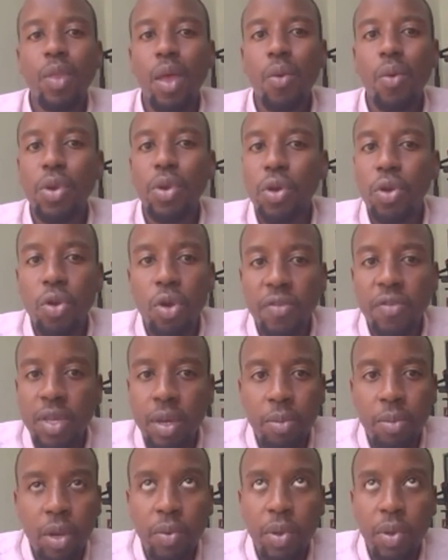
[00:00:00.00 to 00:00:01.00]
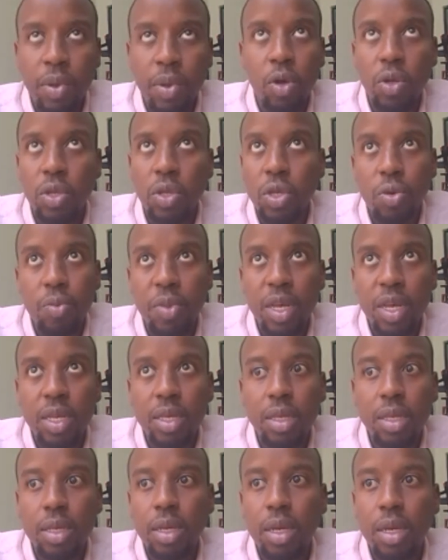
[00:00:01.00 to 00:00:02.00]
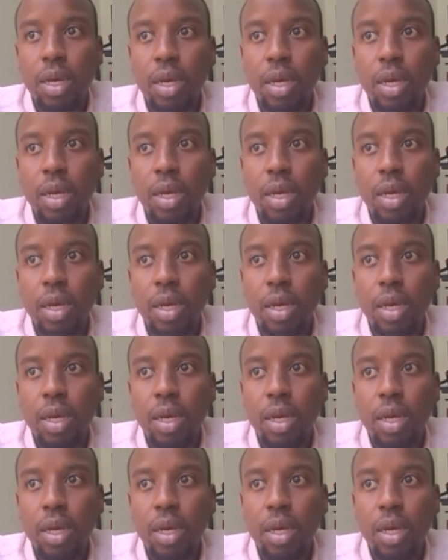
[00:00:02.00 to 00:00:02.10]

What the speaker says: we don't know if somebody will consume this.